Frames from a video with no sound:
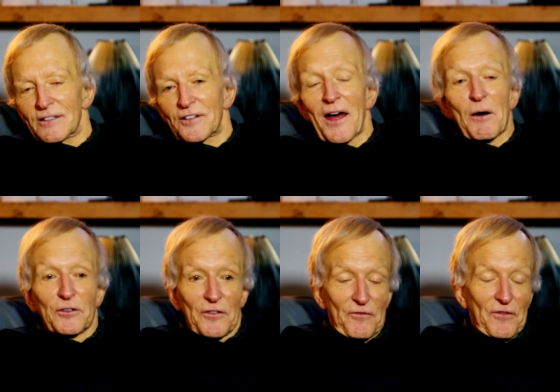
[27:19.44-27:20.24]
So that
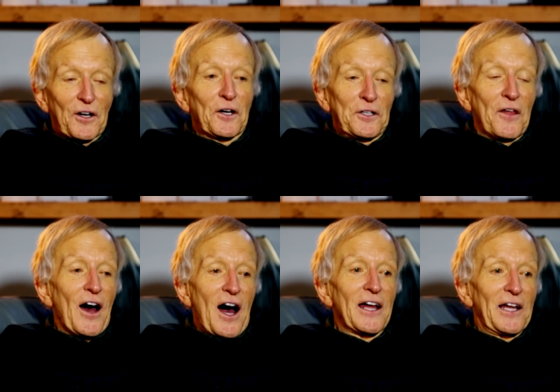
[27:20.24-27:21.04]
was
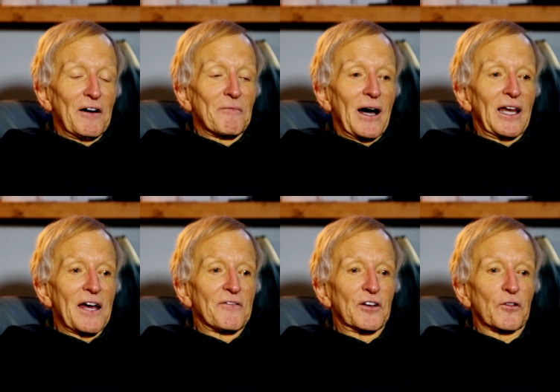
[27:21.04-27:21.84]
another highlight of my
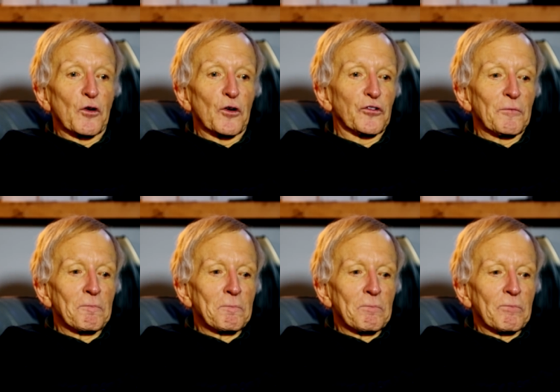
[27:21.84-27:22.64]
life. And of course,
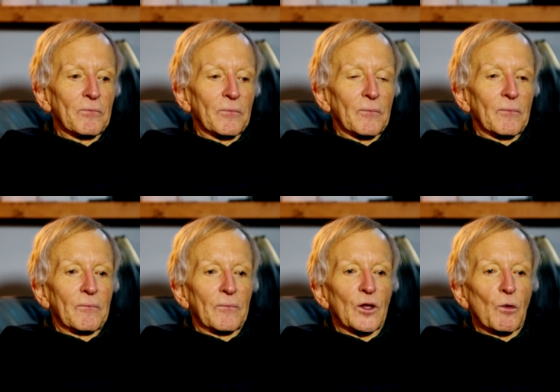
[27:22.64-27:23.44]

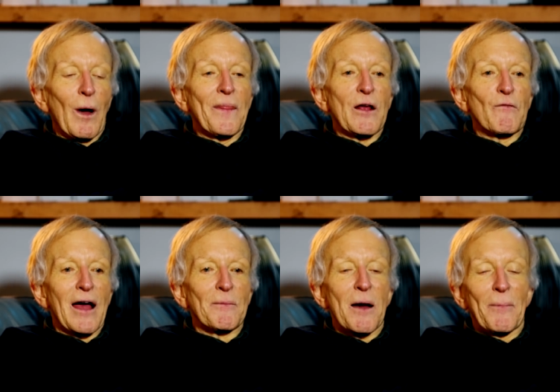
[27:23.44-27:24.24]
when they
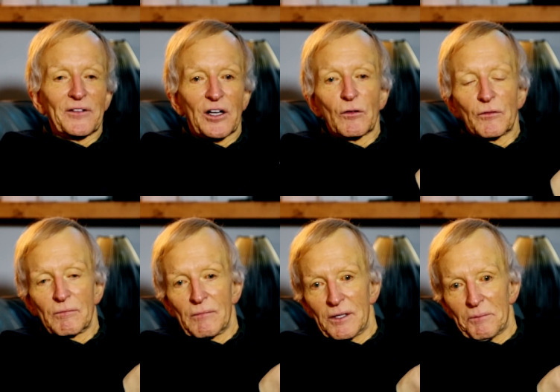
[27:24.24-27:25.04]
rang me up, I don't know,
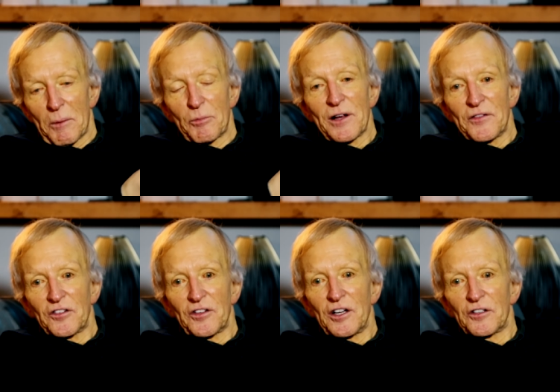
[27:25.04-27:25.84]
a
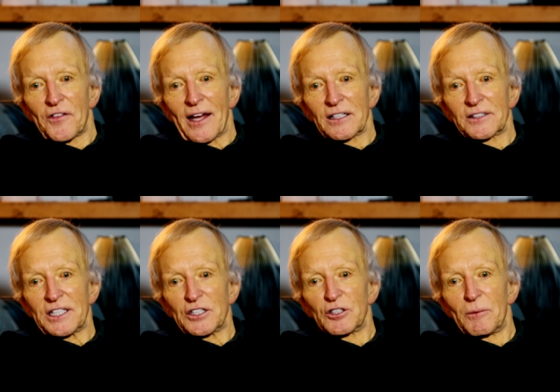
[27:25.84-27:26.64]
previous series of That'll
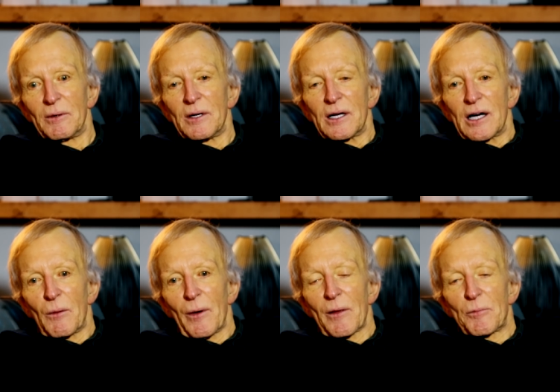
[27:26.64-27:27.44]
Teach Them,
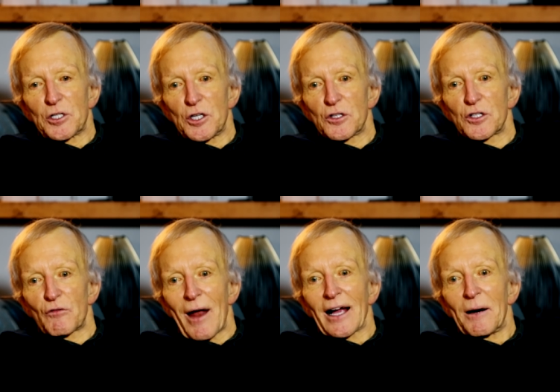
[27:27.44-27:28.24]
and when the
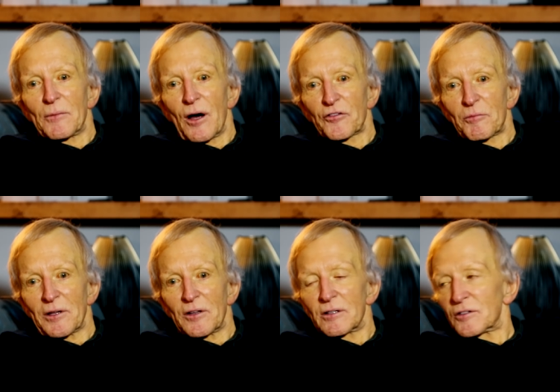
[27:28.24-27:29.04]
producer rang up and offered
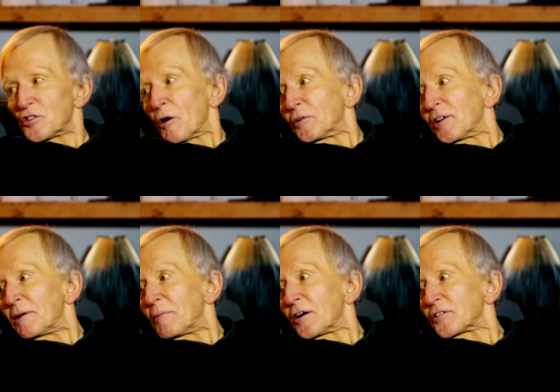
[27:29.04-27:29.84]
me the job as
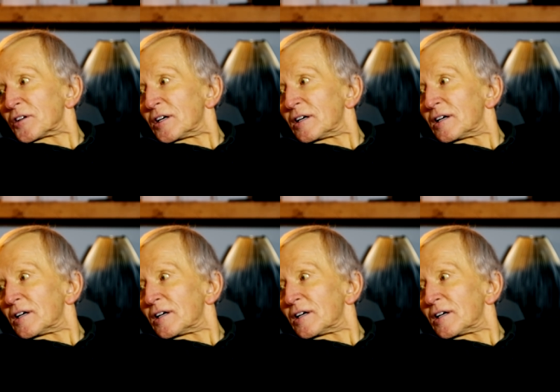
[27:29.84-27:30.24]
headmaster.